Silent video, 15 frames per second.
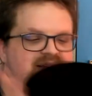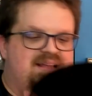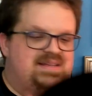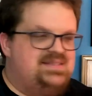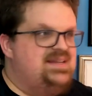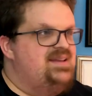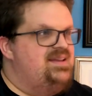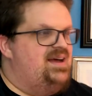
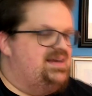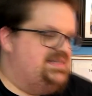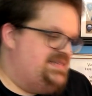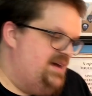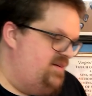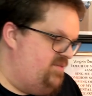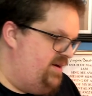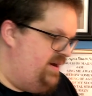That's going to knock it
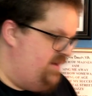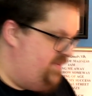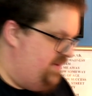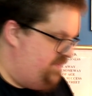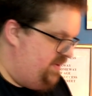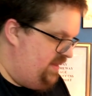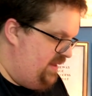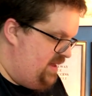down quite a
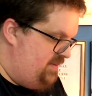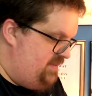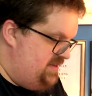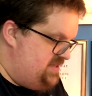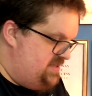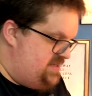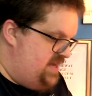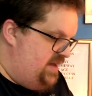bit, but let me
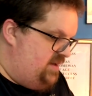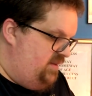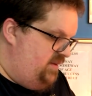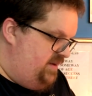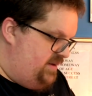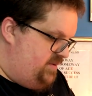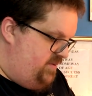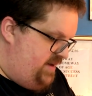just take a
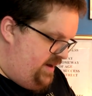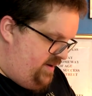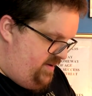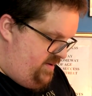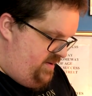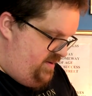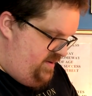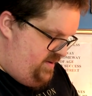look at the
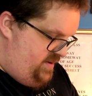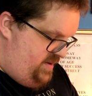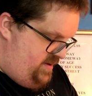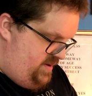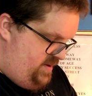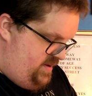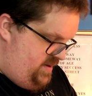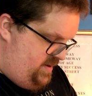
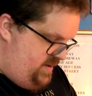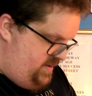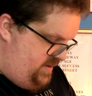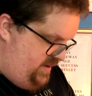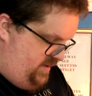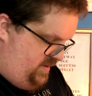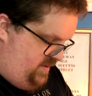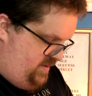
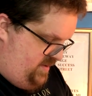record.